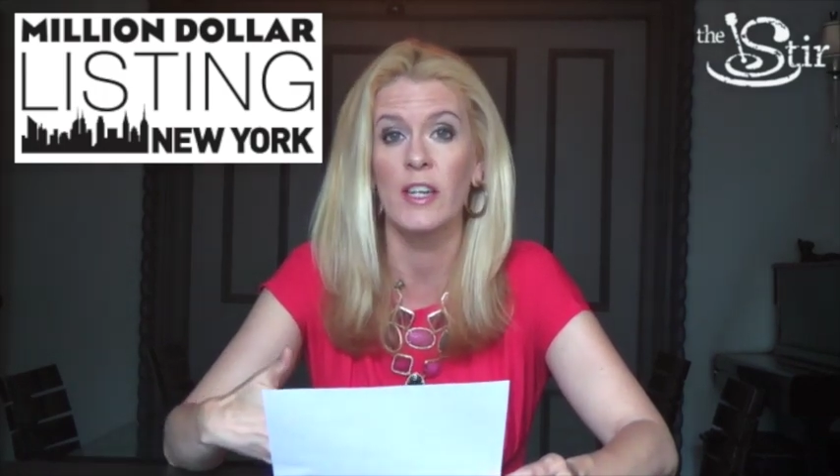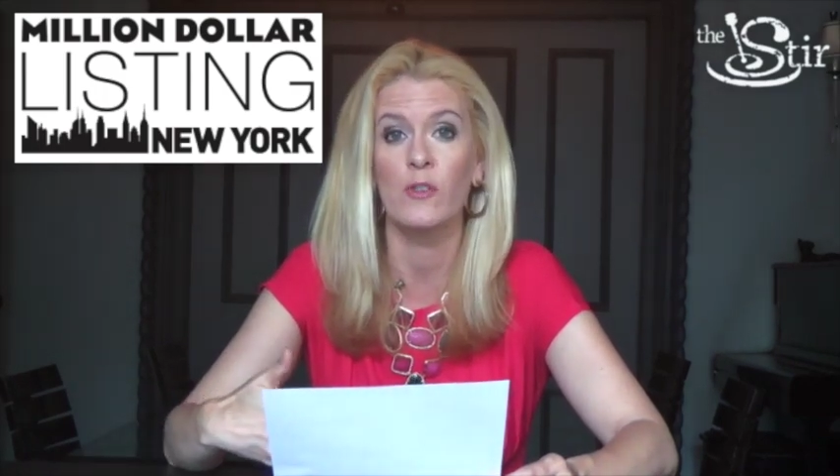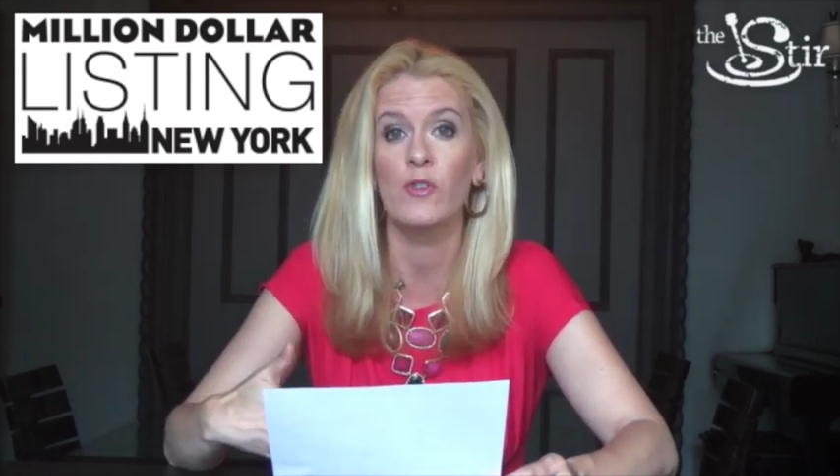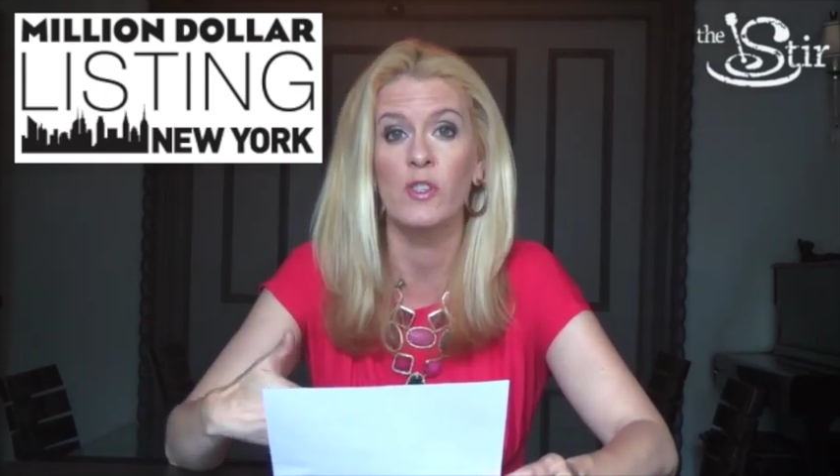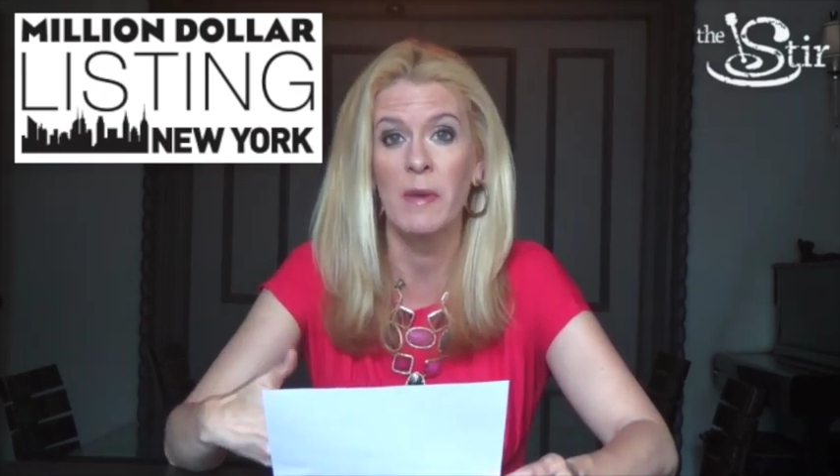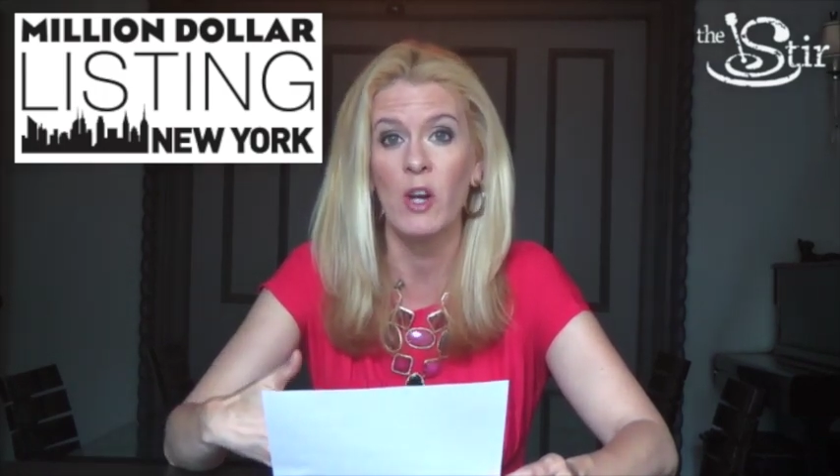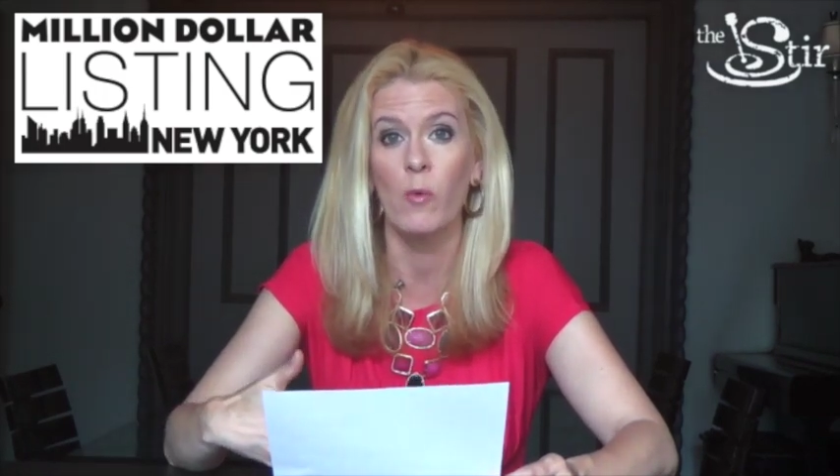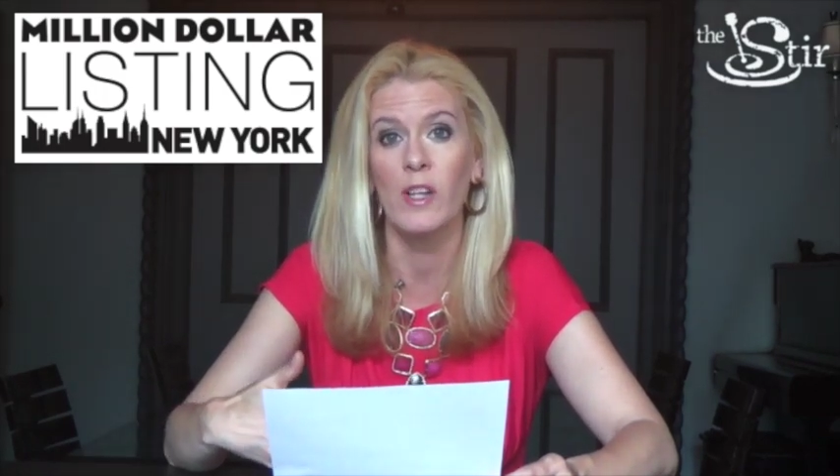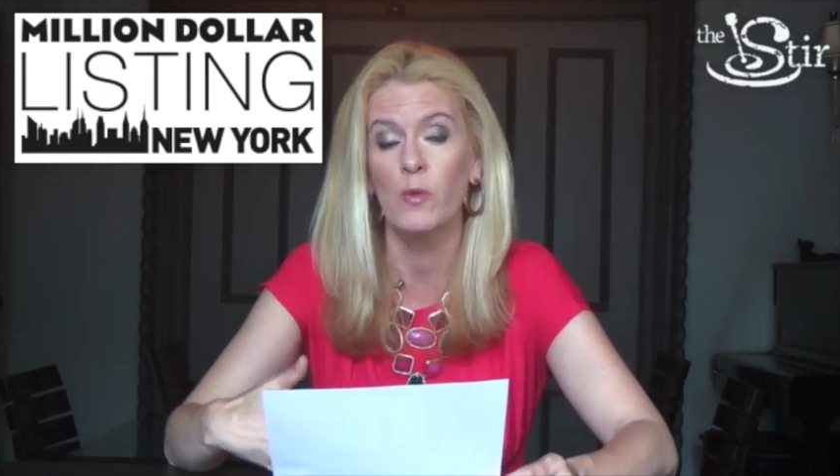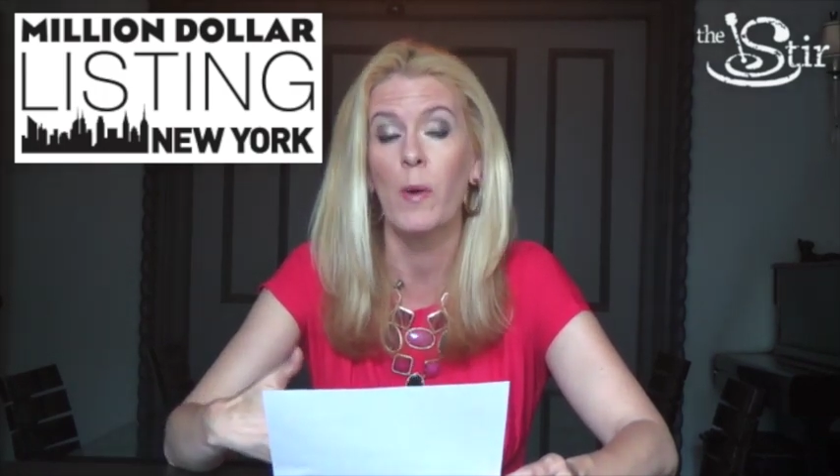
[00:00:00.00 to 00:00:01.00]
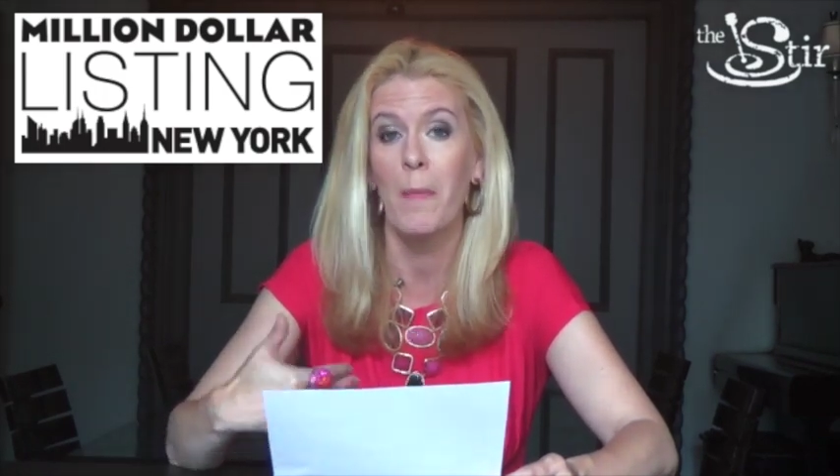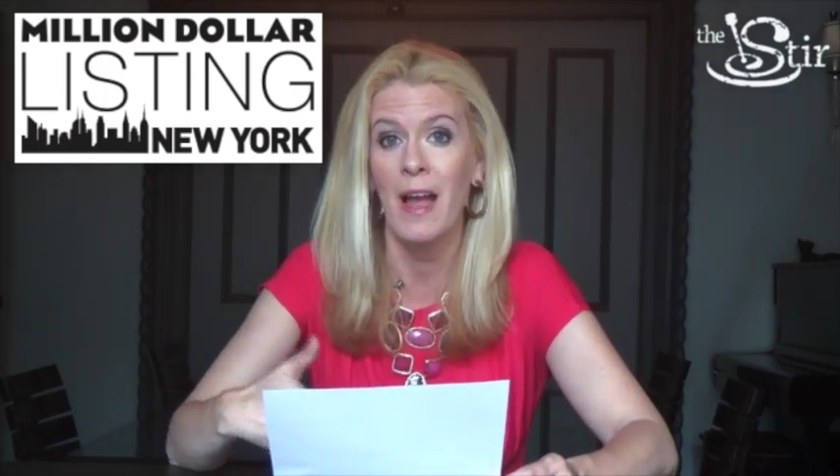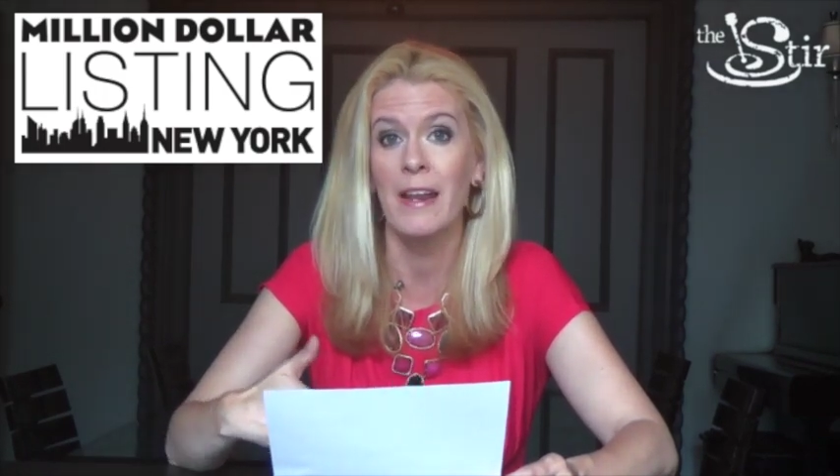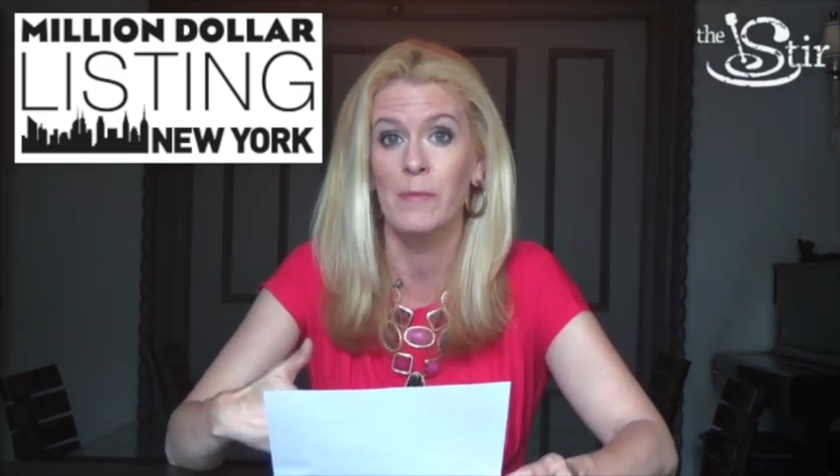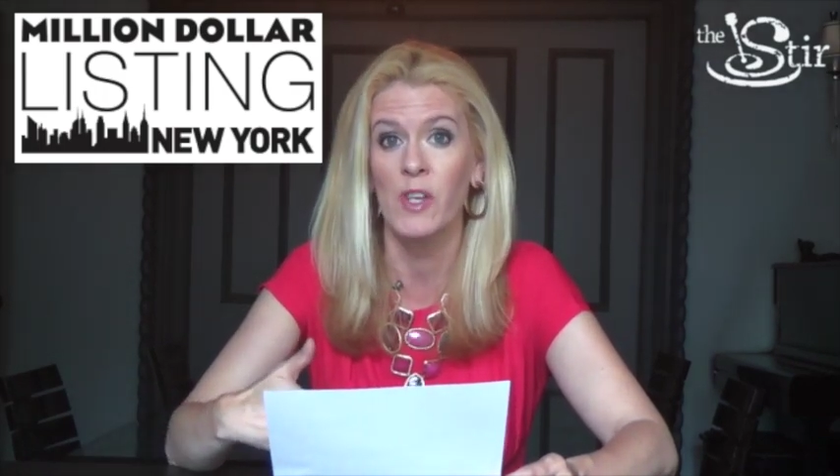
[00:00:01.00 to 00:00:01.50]
that interest me are ones where
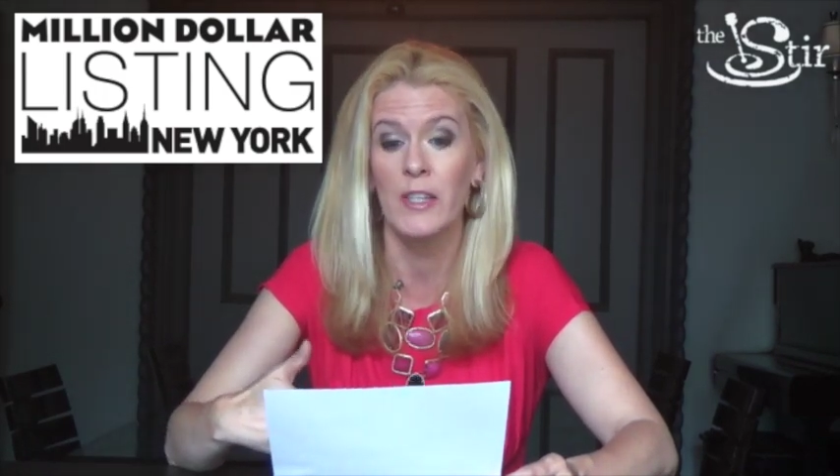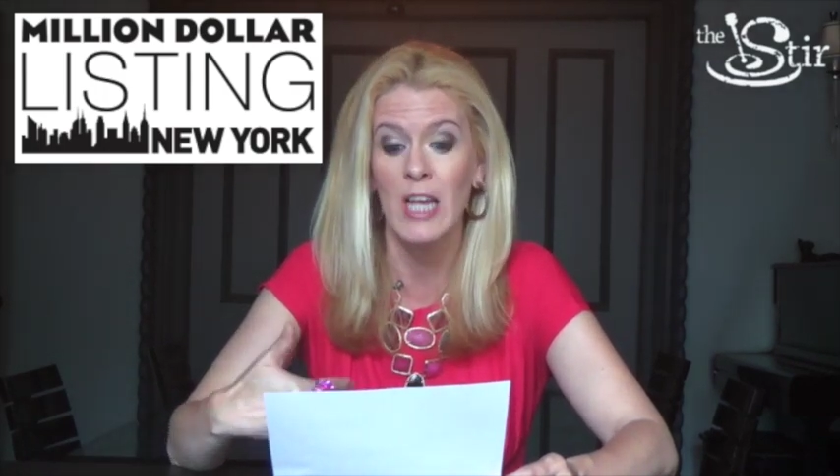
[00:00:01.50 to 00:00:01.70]
my name's on the